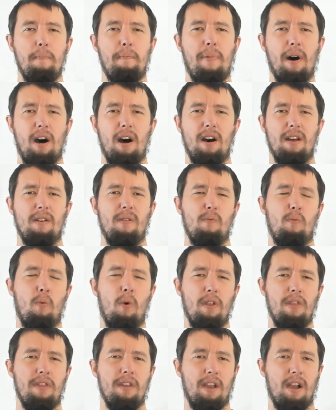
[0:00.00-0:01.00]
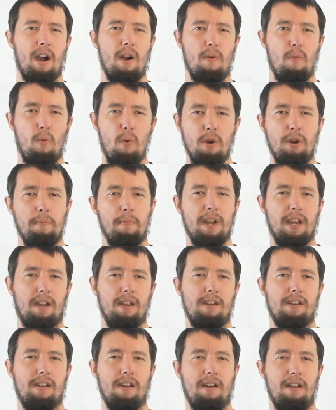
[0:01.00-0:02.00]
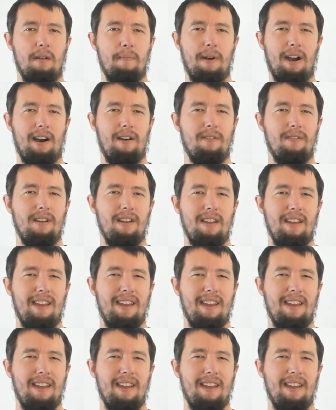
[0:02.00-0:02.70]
But one thing I would be concerned about